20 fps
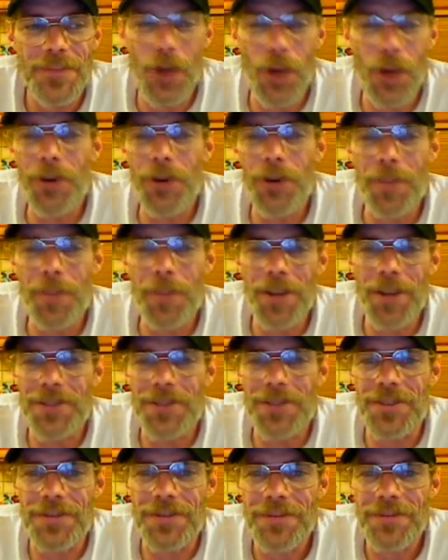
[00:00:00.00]
dog
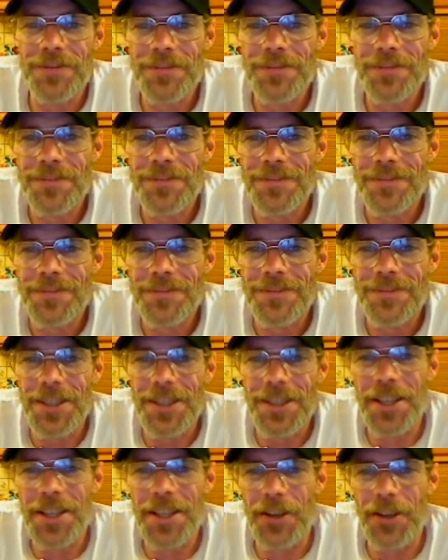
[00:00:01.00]
deposit
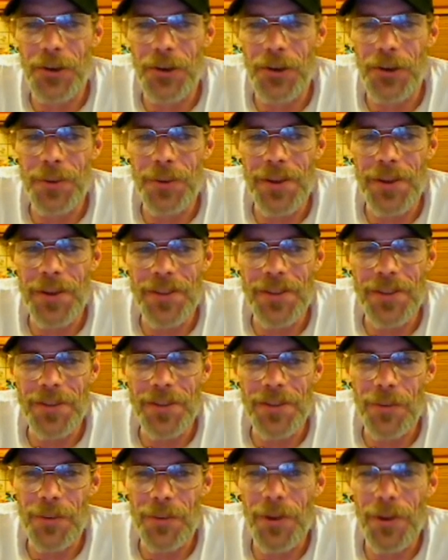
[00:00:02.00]
like they do with these
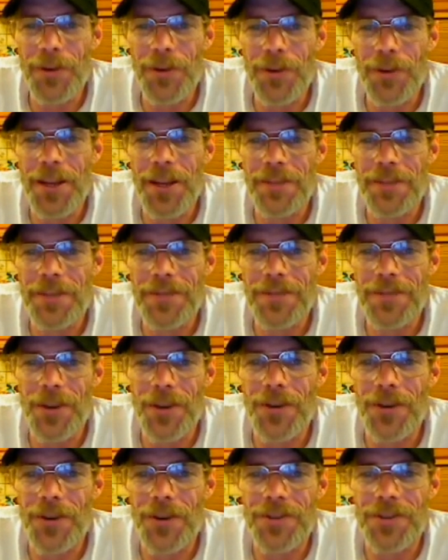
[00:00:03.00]
little rugrat
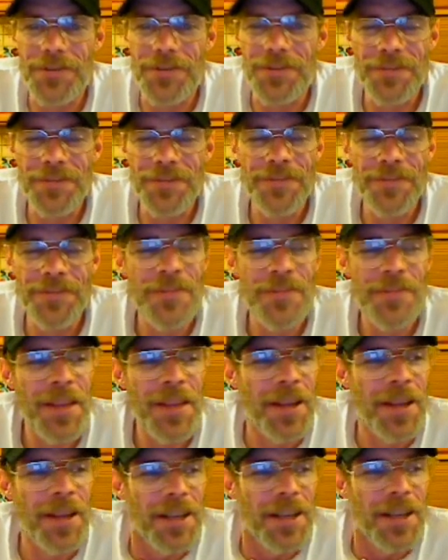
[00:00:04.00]
dogs.
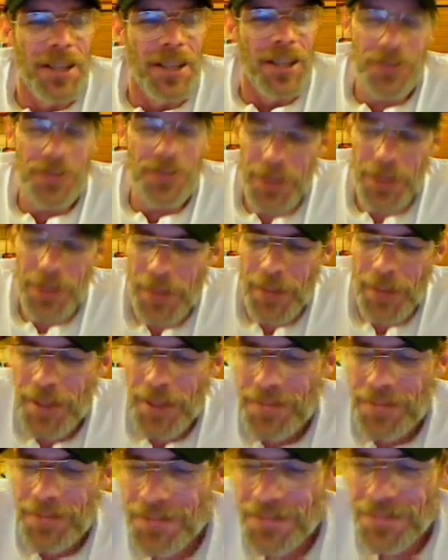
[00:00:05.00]
So
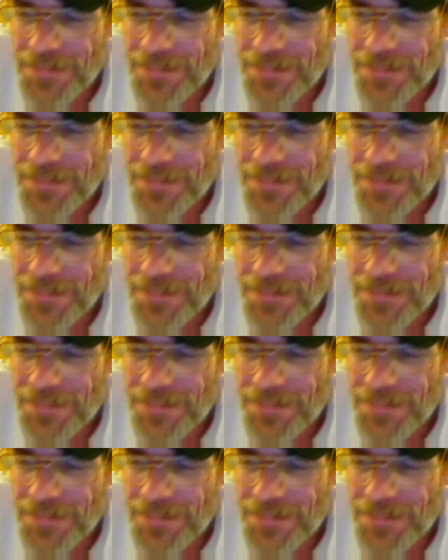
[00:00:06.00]
anyway,